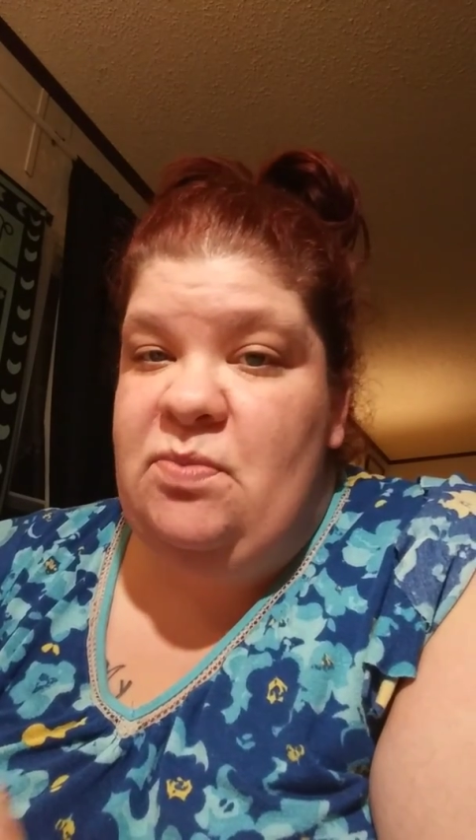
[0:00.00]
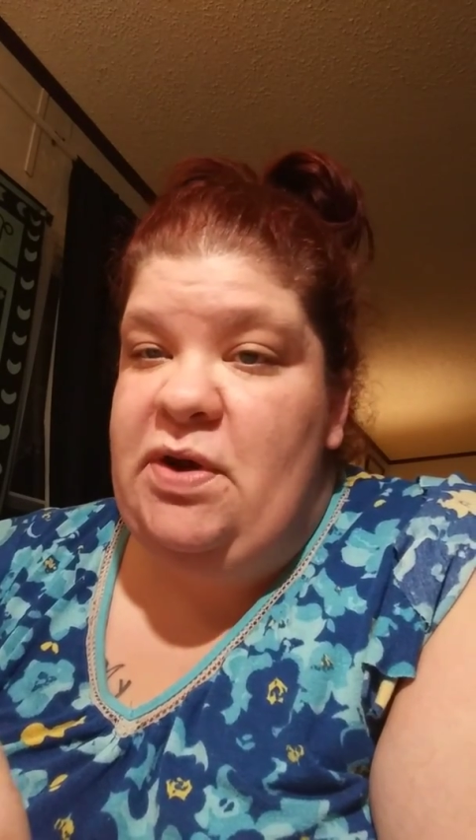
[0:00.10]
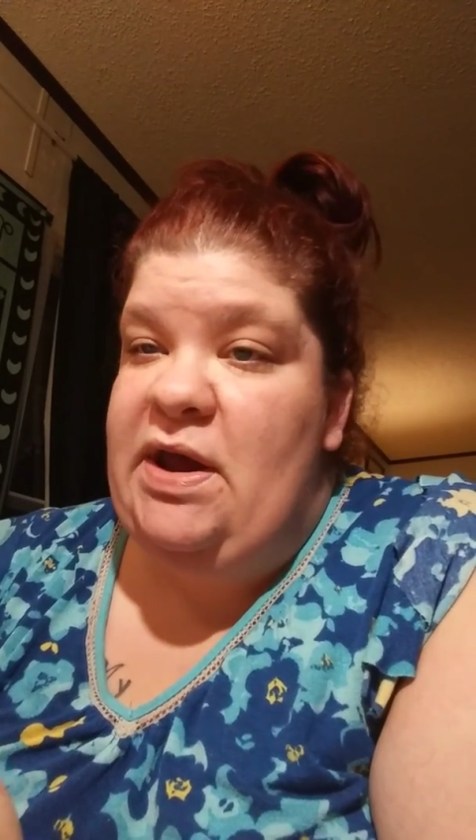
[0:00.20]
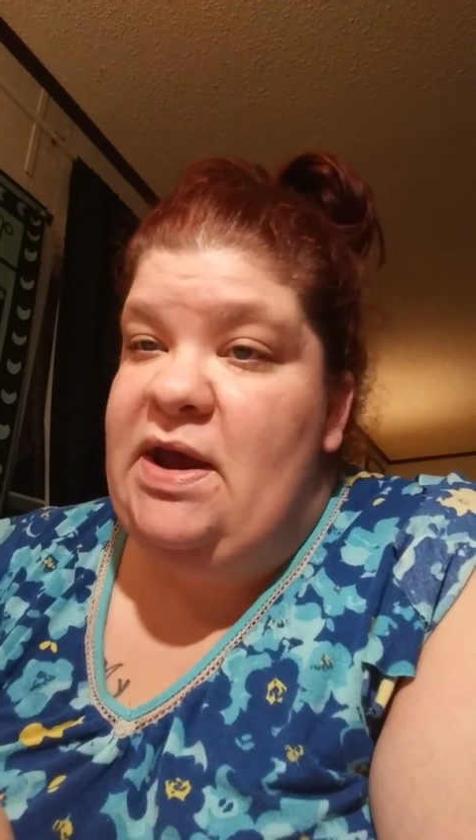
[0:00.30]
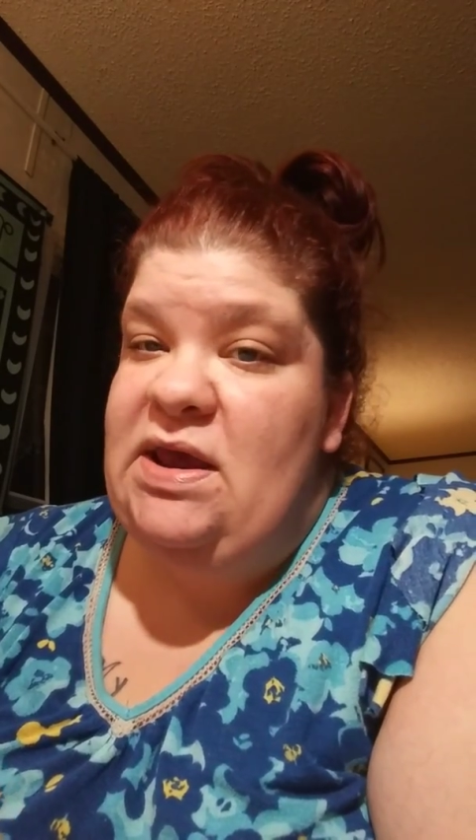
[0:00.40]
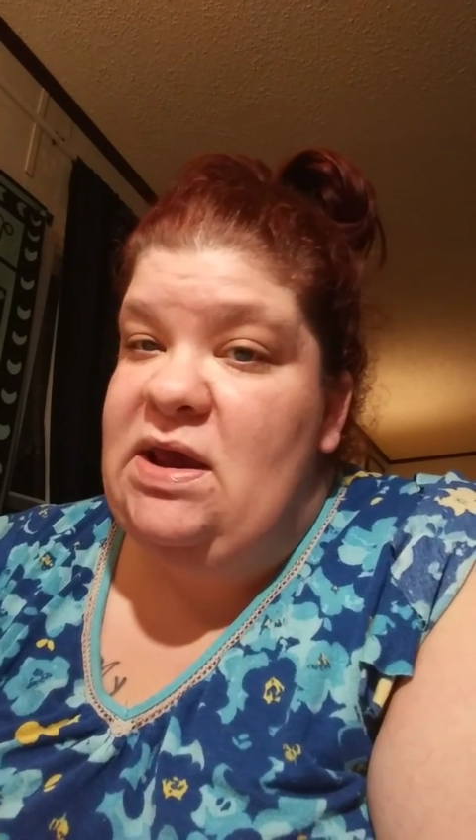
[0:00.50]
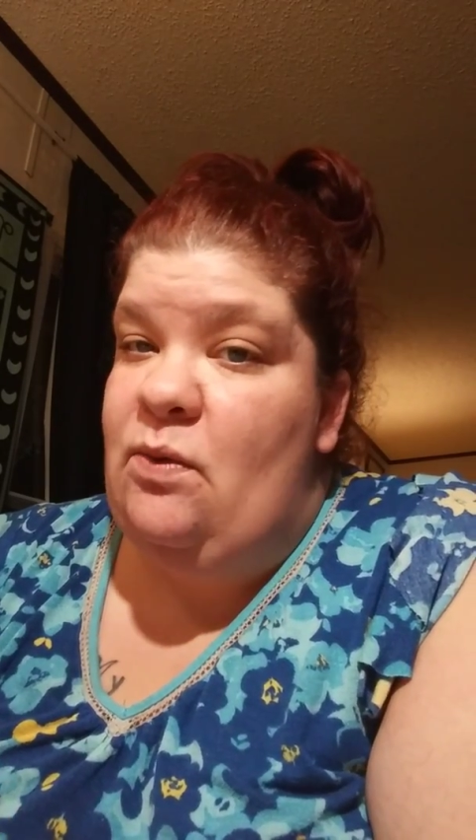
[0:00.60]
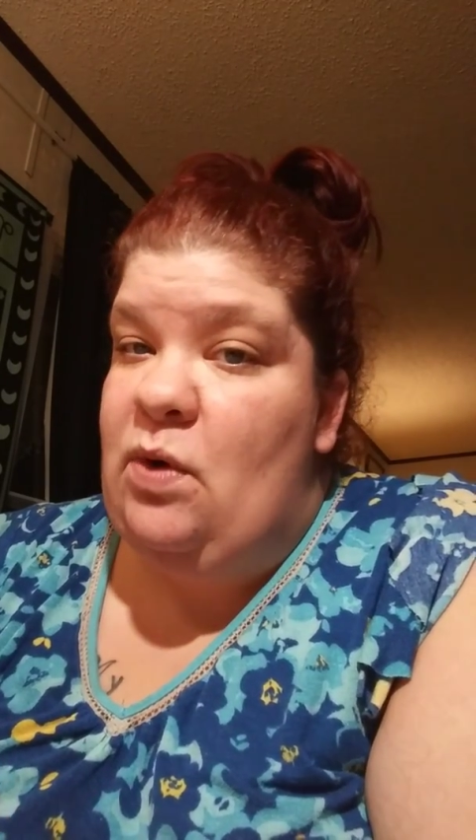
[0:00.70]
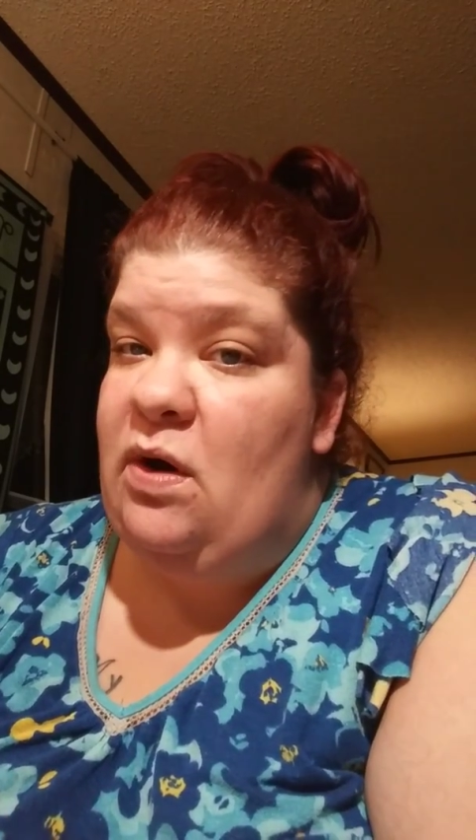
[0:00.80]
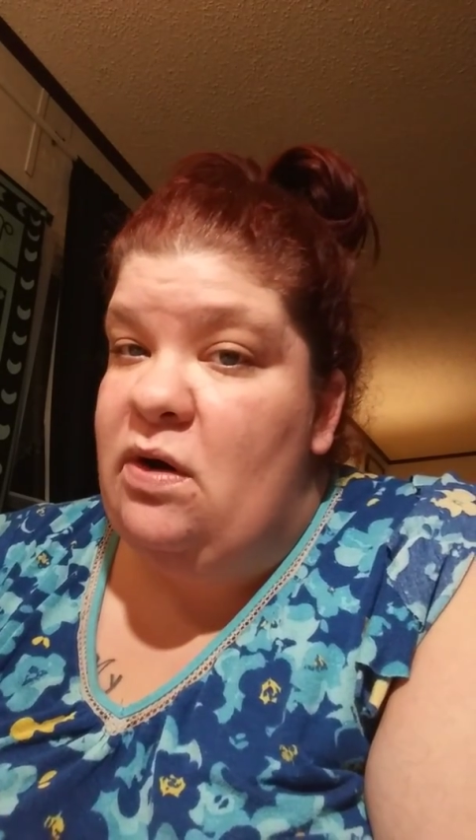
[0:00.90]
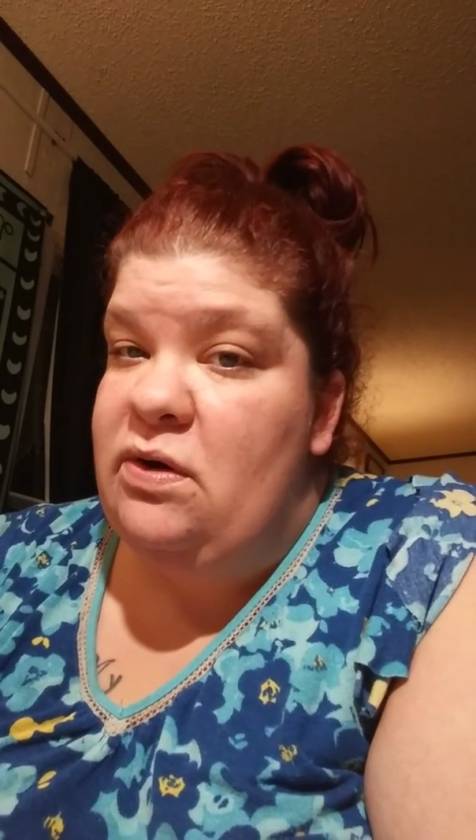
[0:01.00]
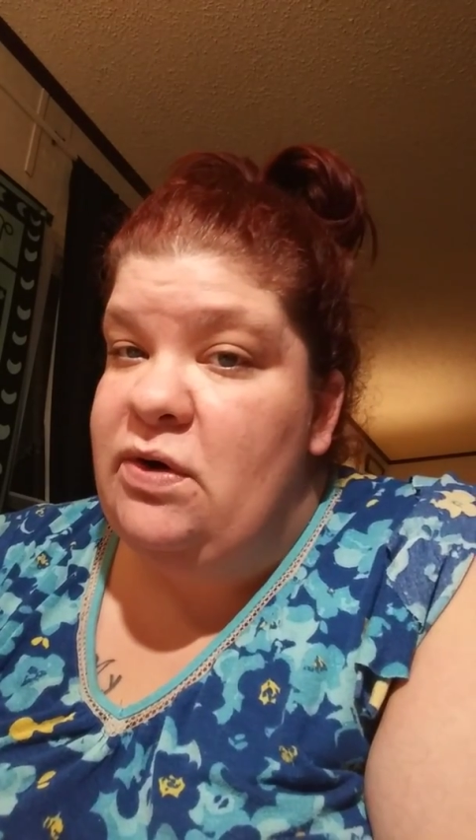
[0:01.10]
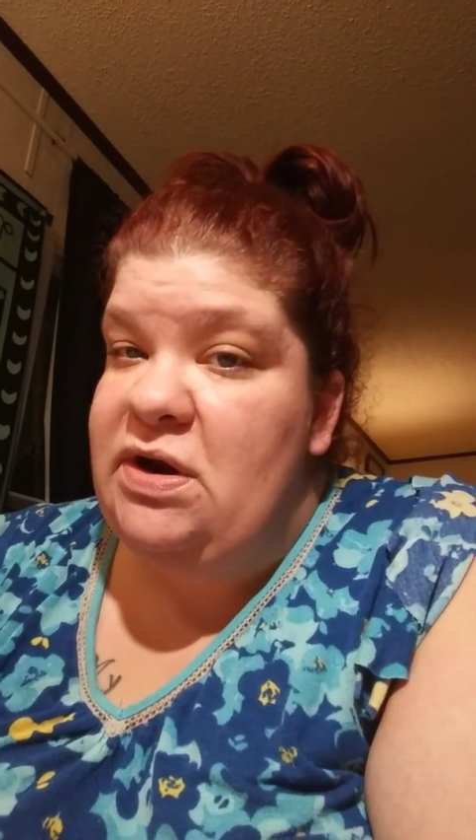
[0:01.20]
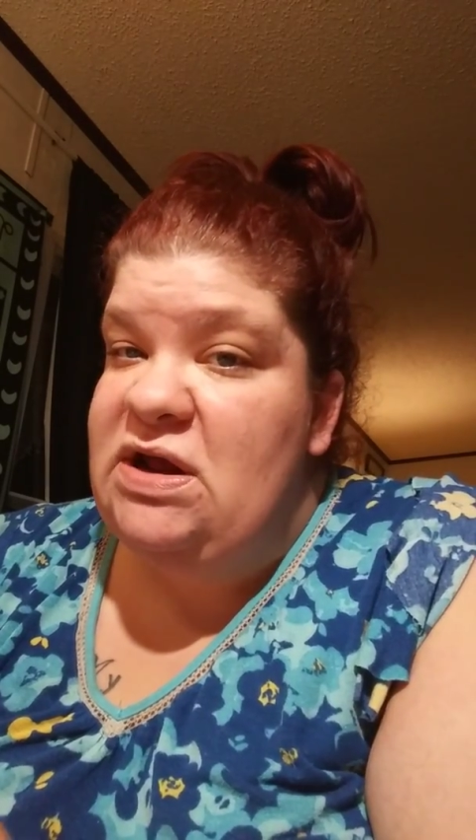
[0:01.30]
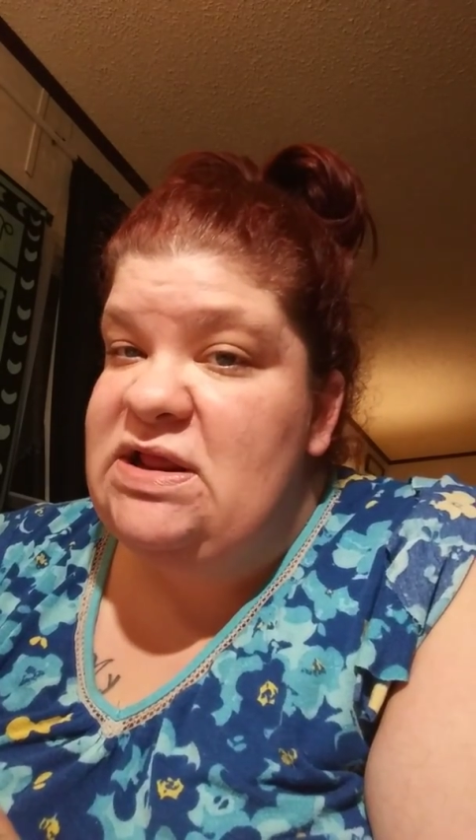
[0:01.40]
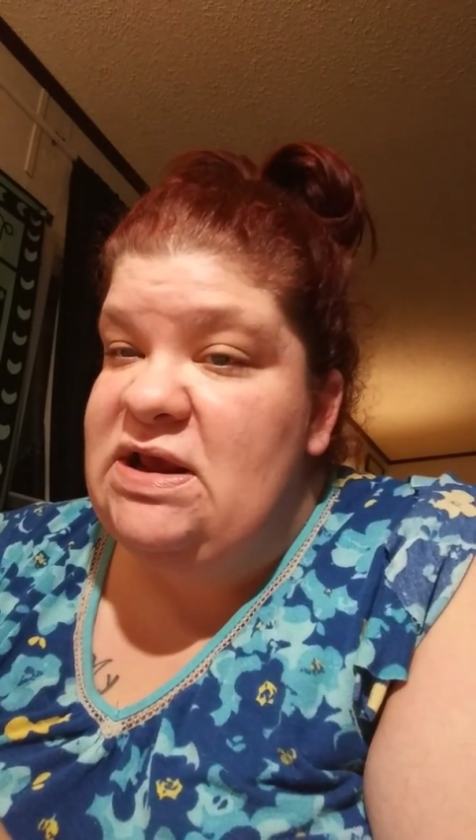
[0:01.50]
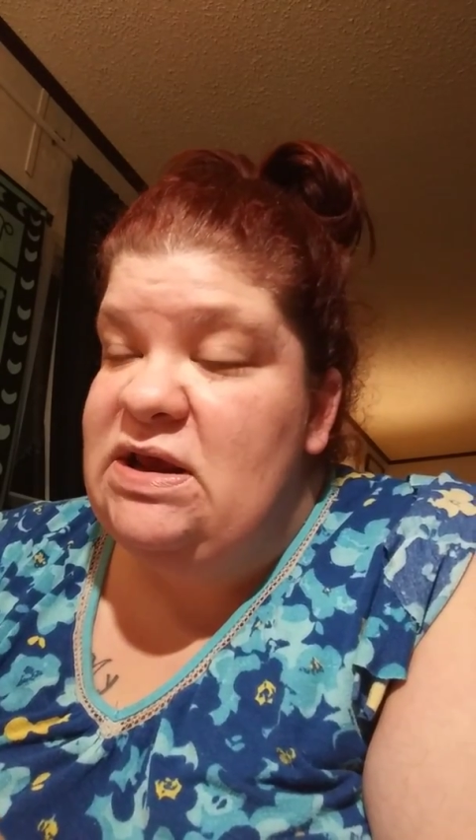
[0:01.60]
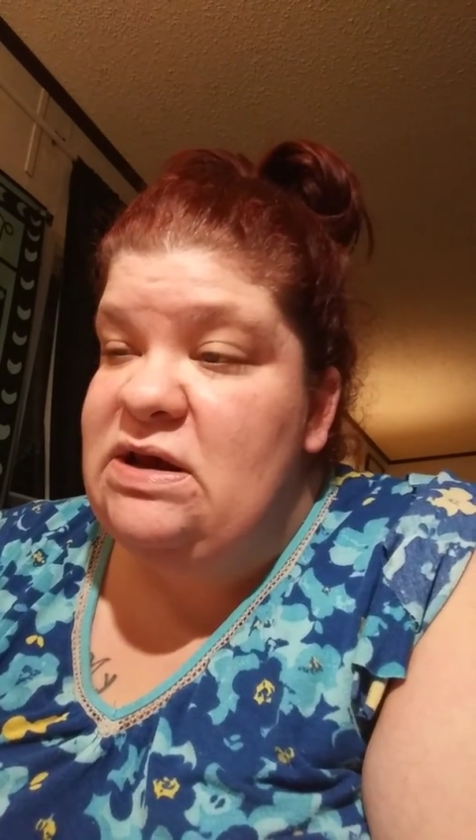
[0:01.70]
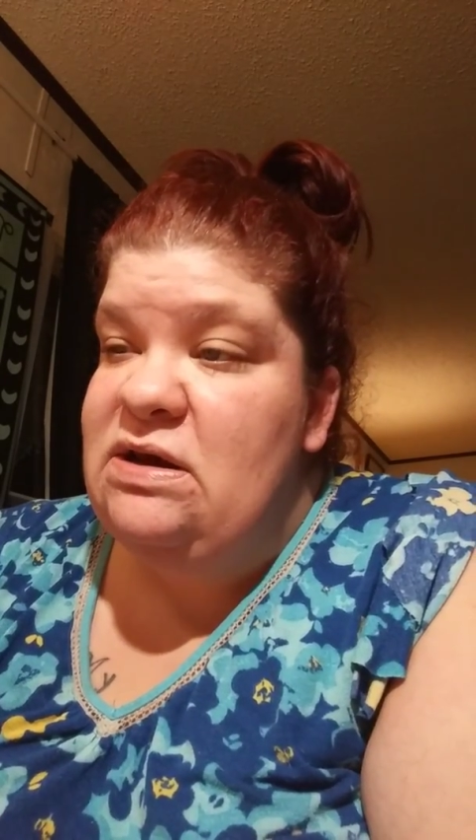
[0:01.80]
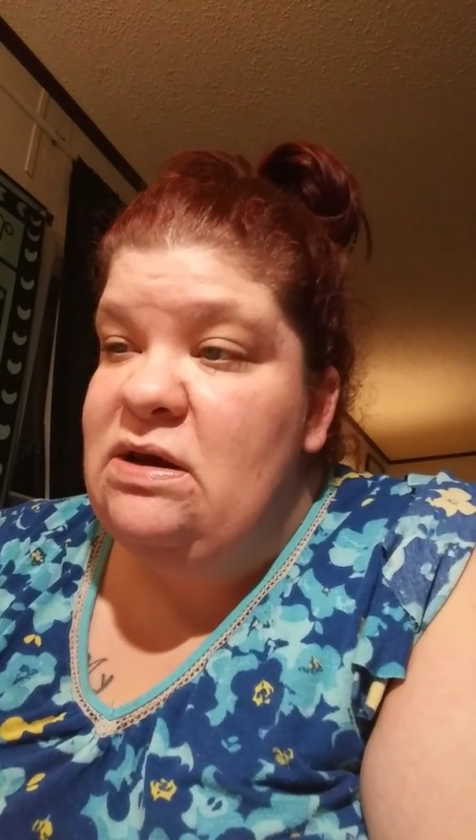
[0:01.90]
point I can't walk or
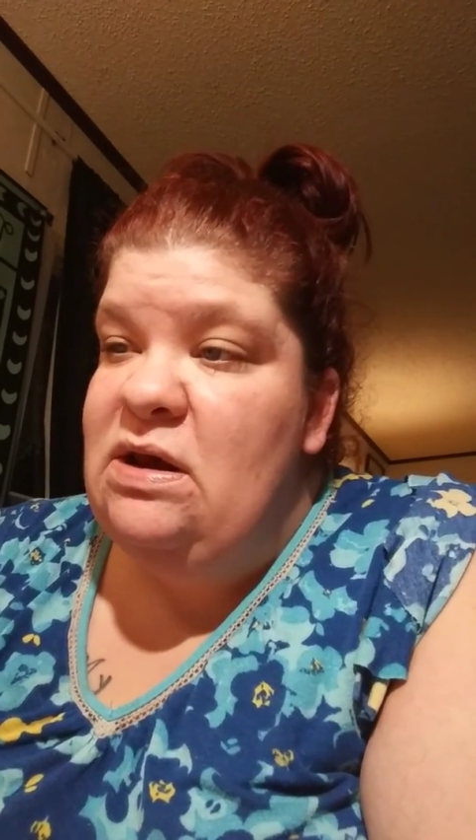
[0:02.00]
anything.